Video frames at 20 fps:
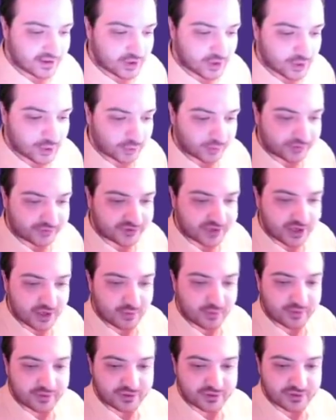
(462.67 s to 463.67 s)
whole
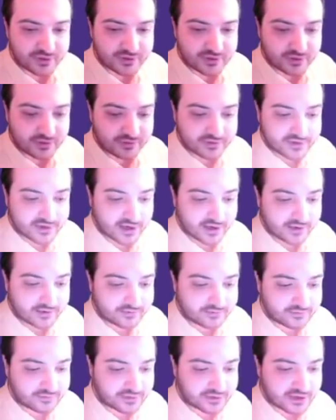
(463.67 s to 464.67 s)
sequence just turns out
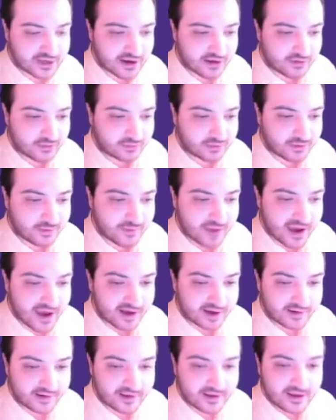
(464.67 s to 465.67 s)
terribly
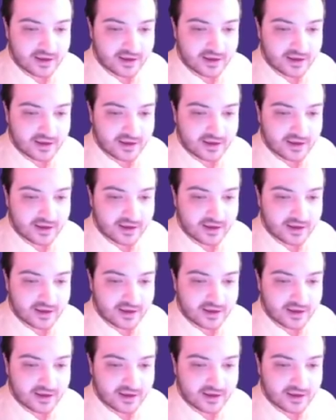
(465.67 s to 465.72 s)
bad.